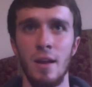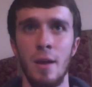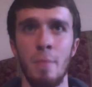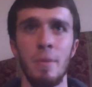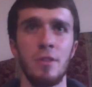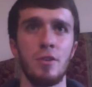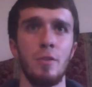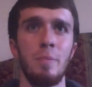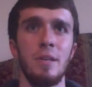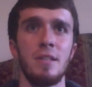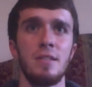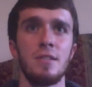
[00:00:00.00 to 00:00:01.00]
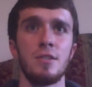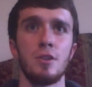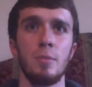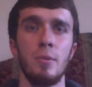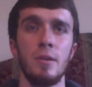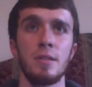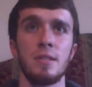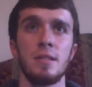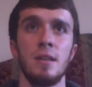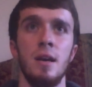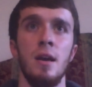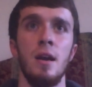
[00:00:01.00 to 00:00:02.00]
Mythical Beast
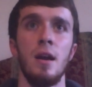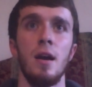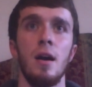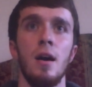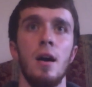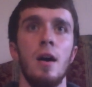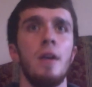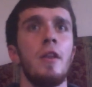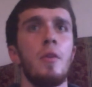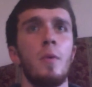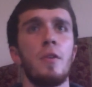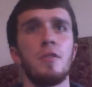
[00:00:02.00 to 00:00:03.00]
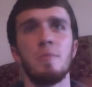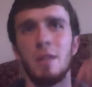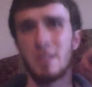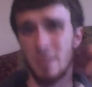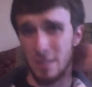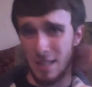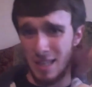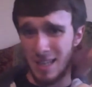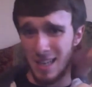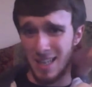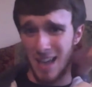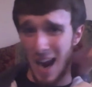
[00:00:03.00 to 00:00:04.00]
Cerberus. Another one of those monsters that he
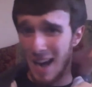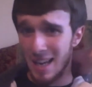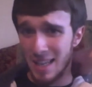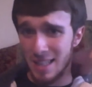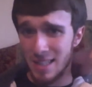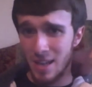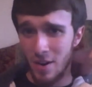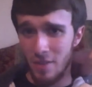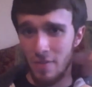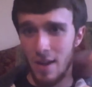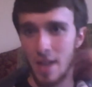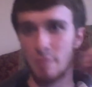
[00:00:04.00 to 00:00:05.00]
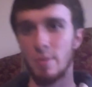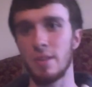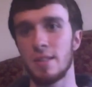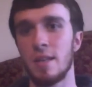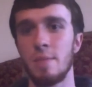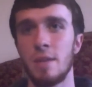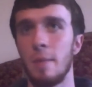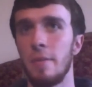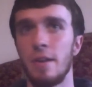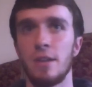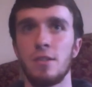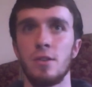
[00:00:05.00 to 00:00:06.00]
can kind of get scary fast, but at the same time
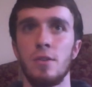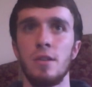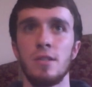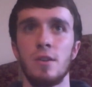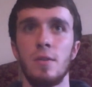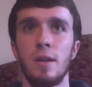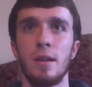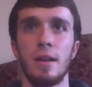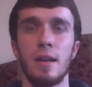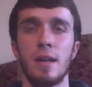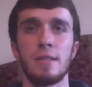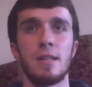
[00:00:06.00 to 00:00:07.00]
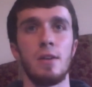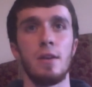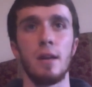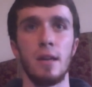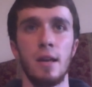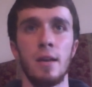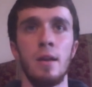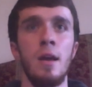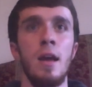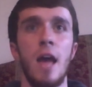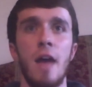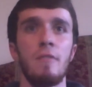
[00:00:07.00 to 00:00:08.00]
in the next turn he's already like not scary again.
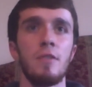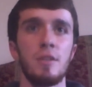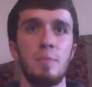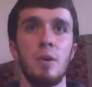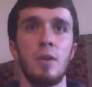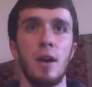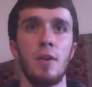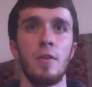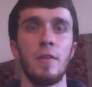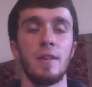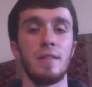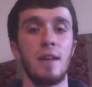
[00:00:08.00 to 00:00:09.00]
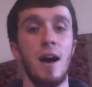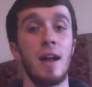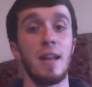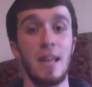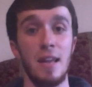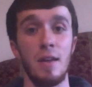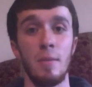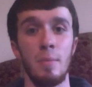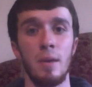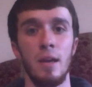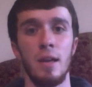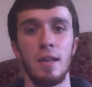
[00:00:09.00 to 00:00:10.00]
Every spell counter that's on
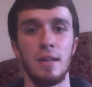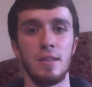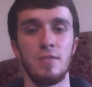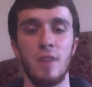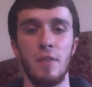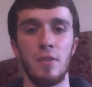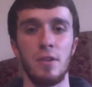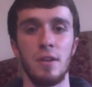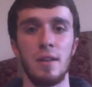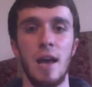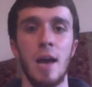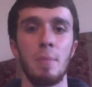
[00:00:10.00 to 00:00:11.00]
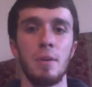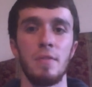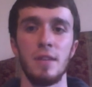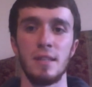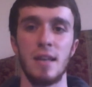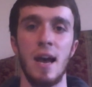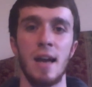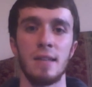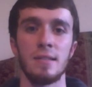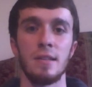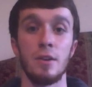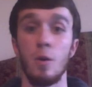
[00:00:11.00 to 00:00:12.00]
him, he gets 500 attack, but if he
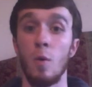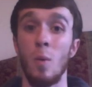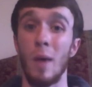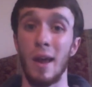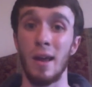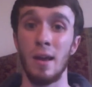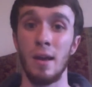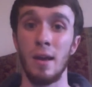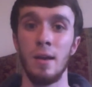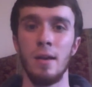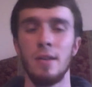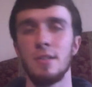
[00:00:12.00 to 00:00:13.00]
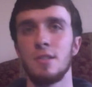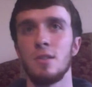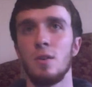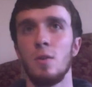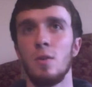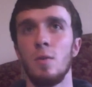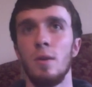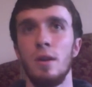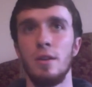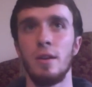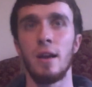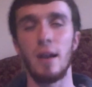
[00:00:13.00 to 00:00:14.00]
attacks, they go away. So
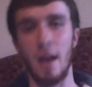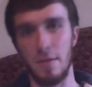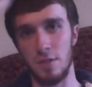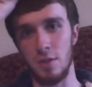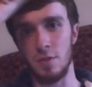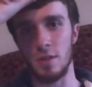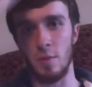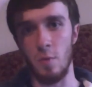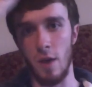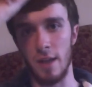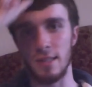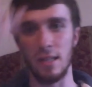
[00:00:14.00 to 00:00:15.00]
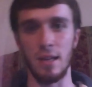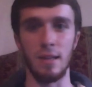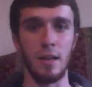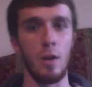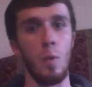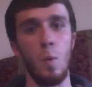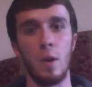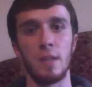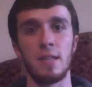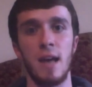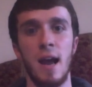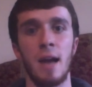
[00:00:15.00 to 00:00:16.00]
you kind of have to use him wisely on like a one
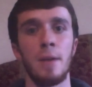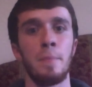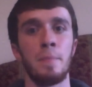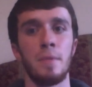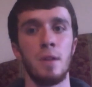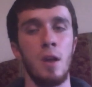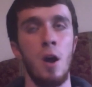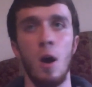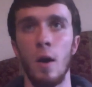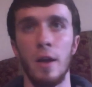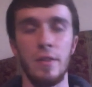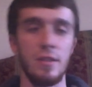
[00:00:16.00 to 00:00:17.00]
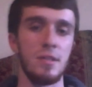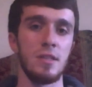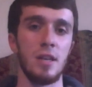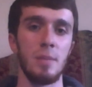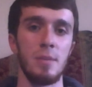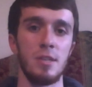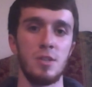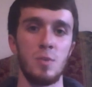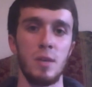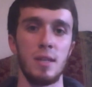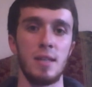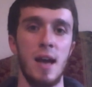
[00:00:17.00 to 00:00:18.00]
attack. All right, this is going to be a
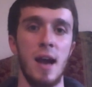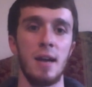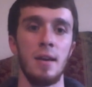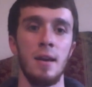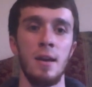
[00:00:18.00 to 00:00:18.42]
sweet attack.